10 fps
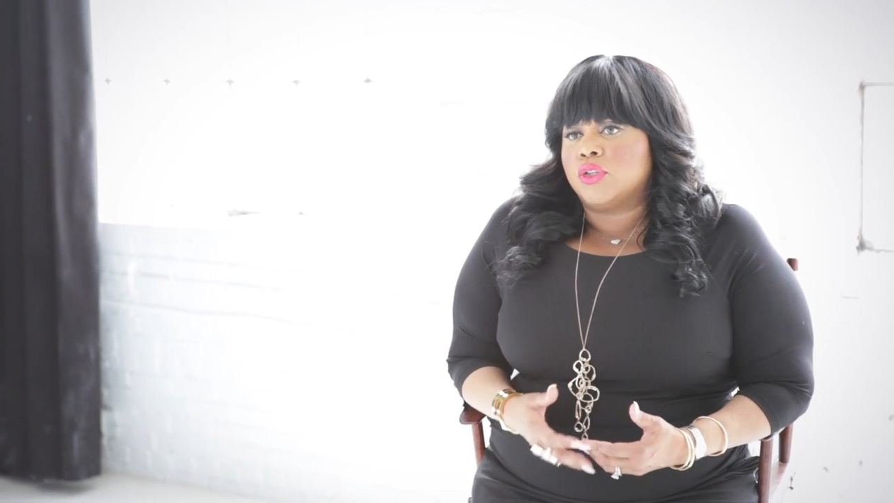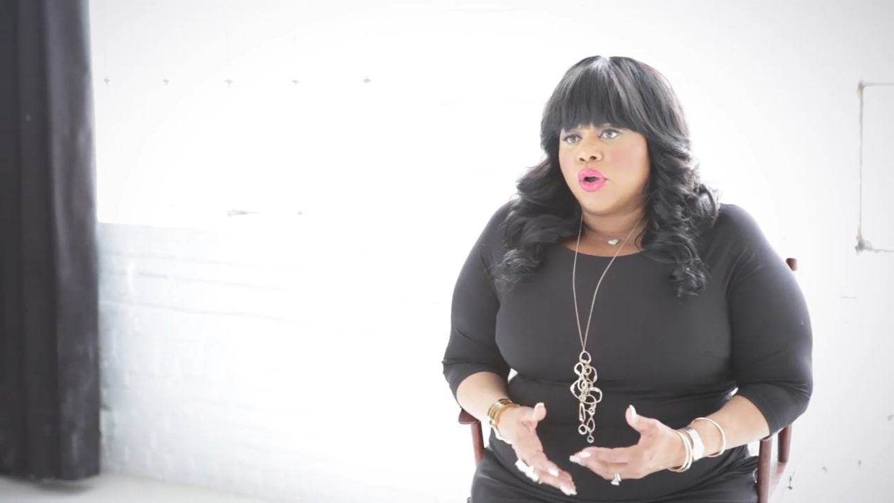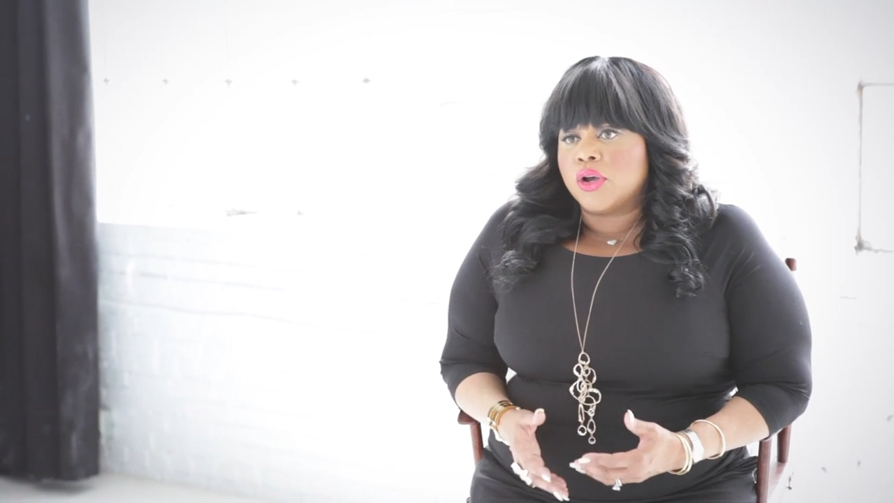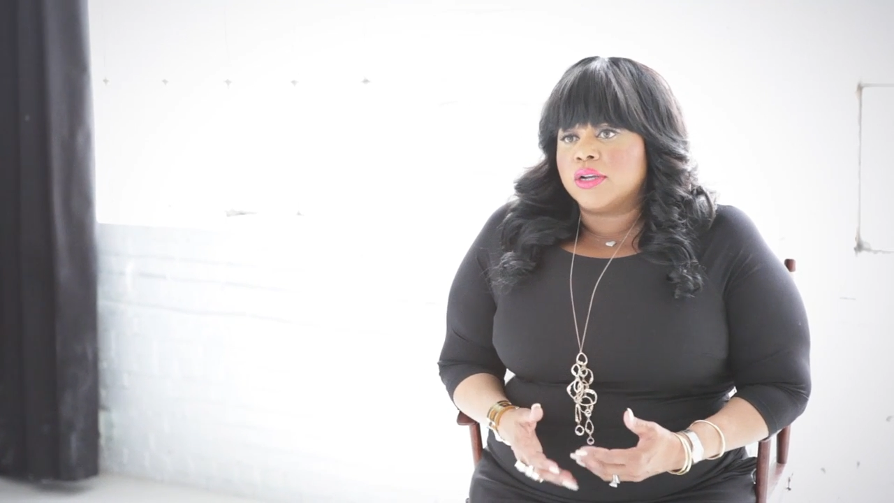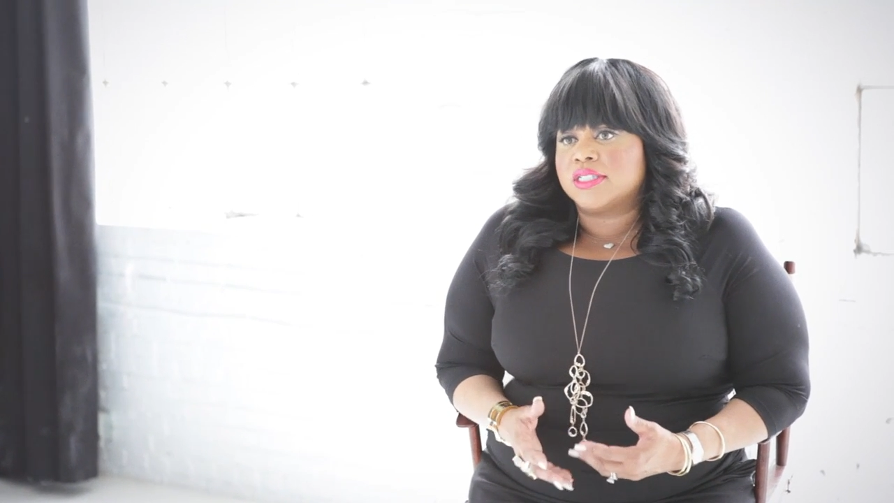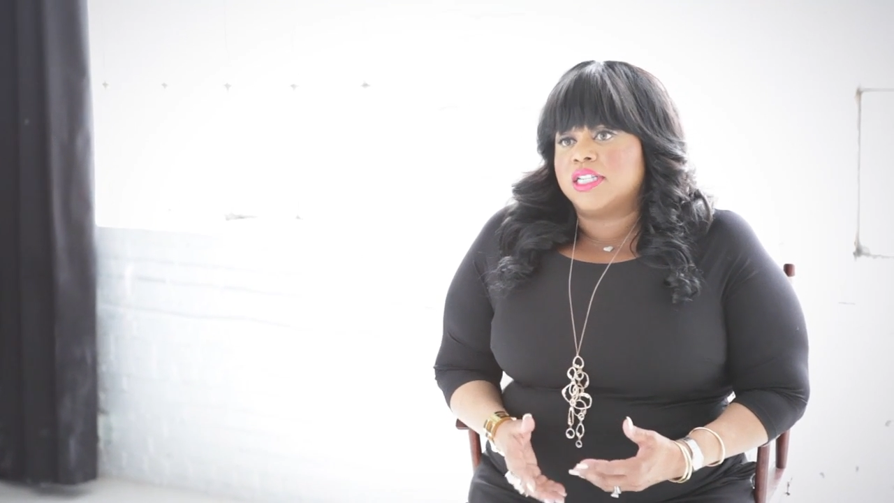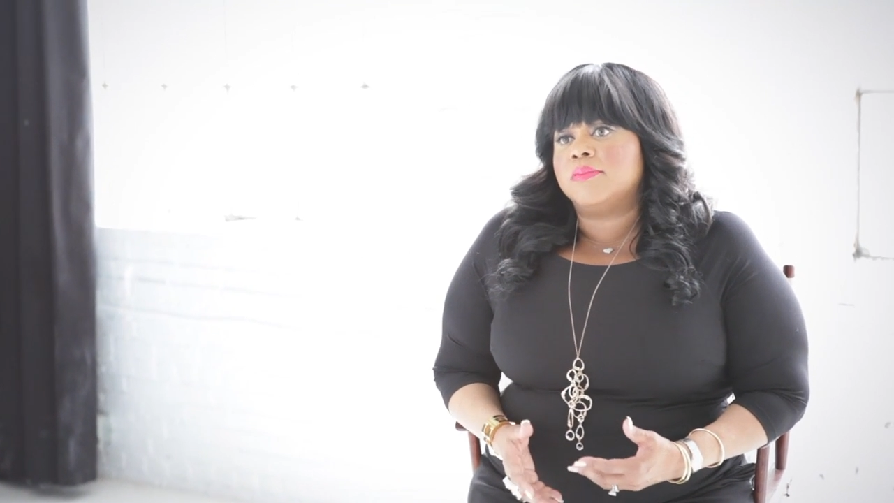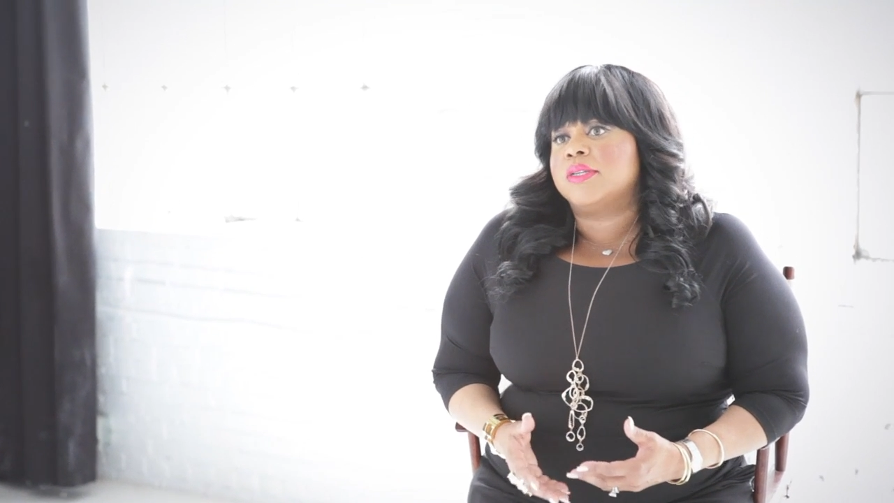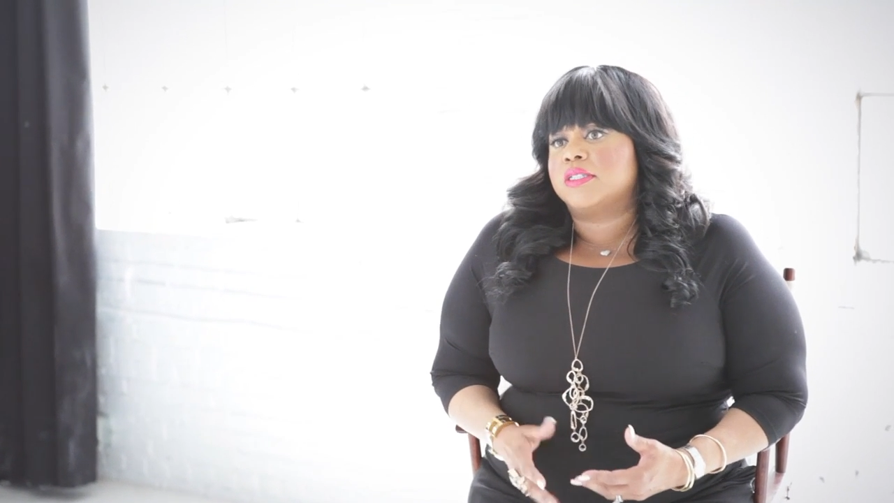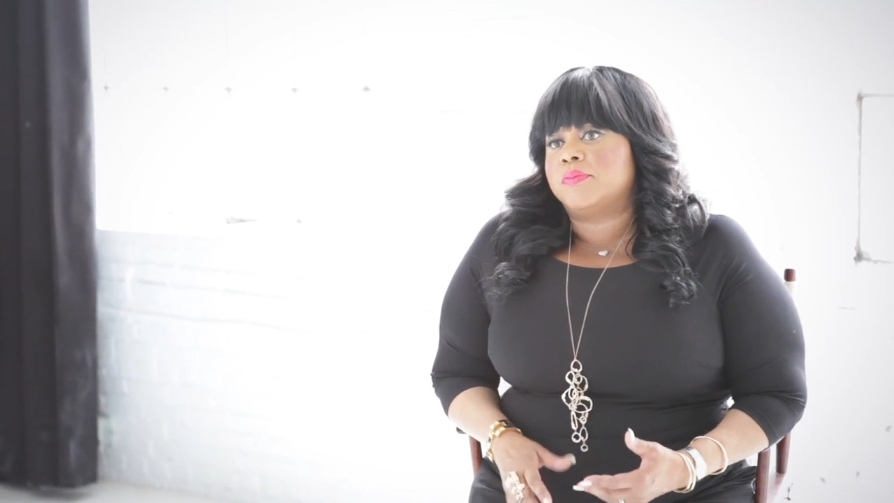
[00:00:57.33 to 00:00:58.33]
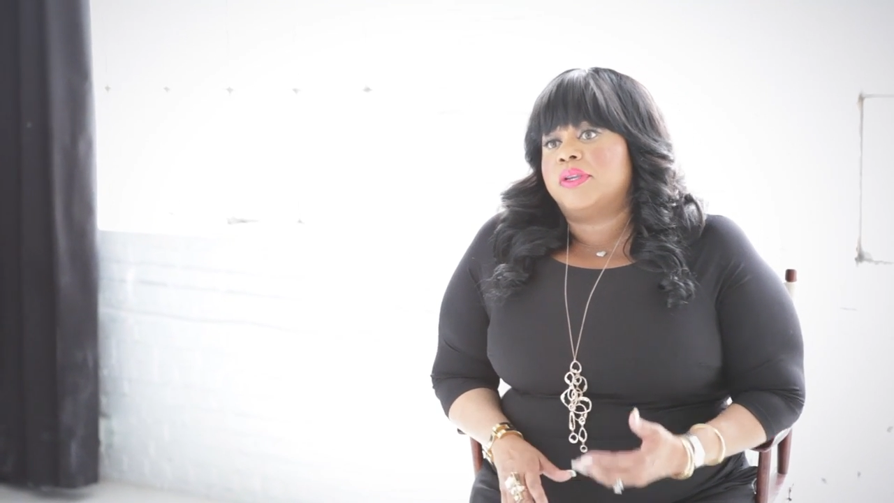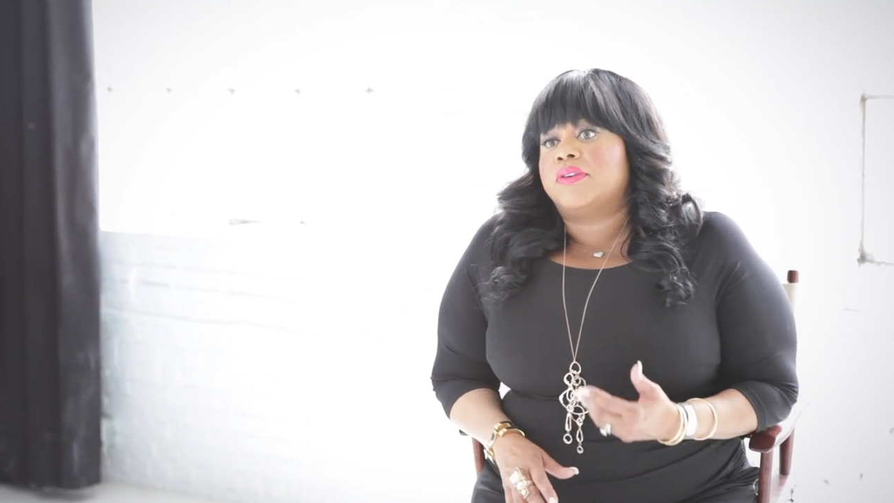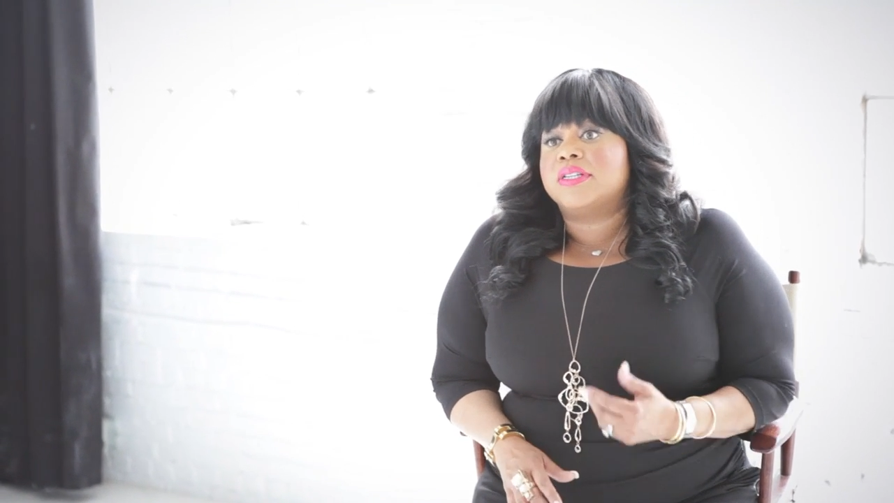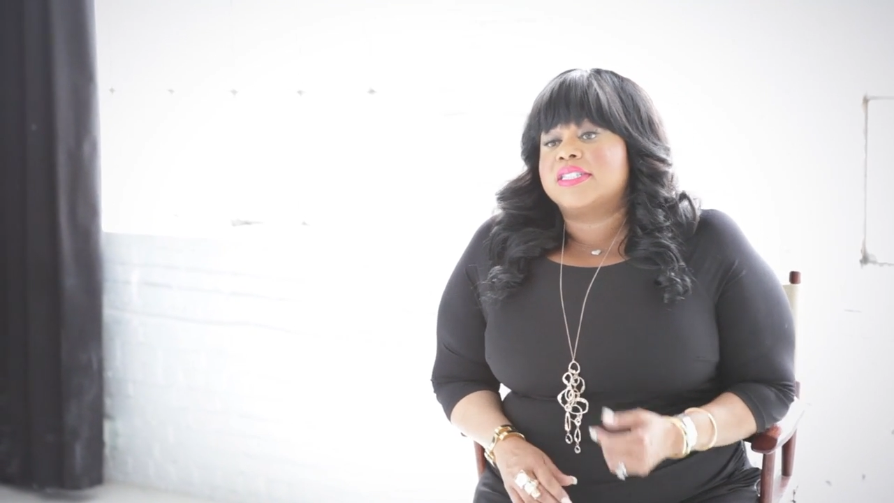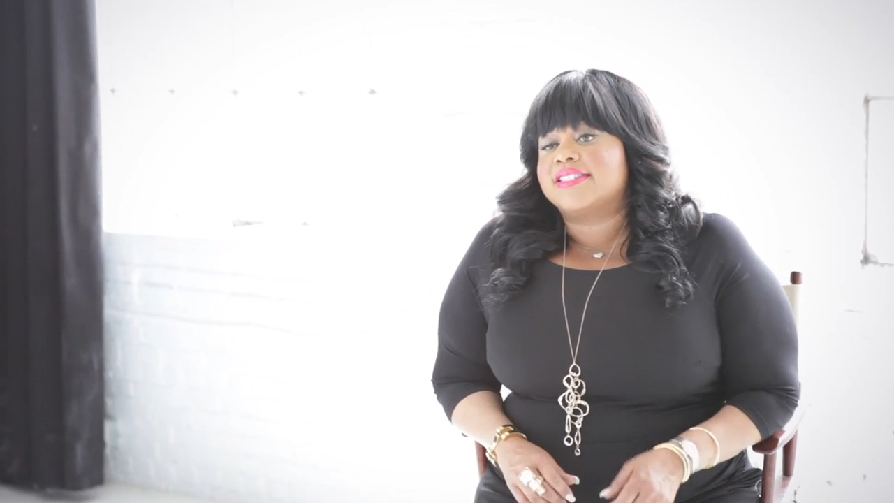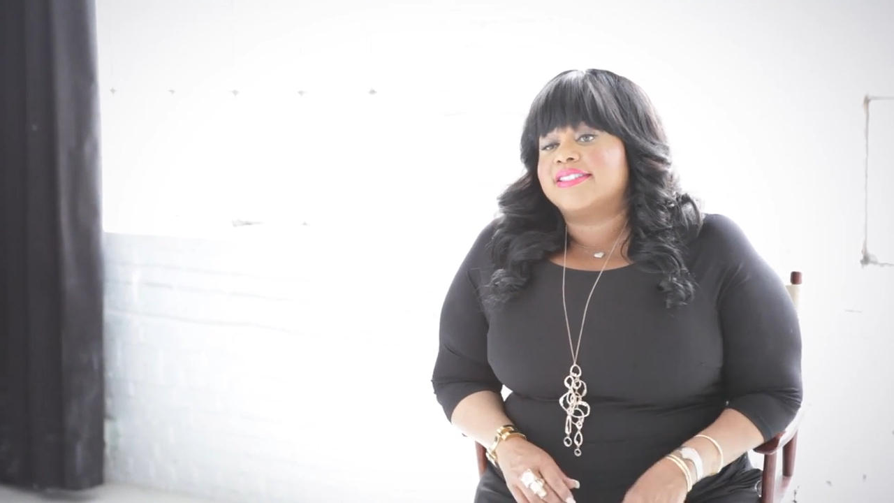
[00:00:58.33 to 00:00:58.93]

long, seamless appearance.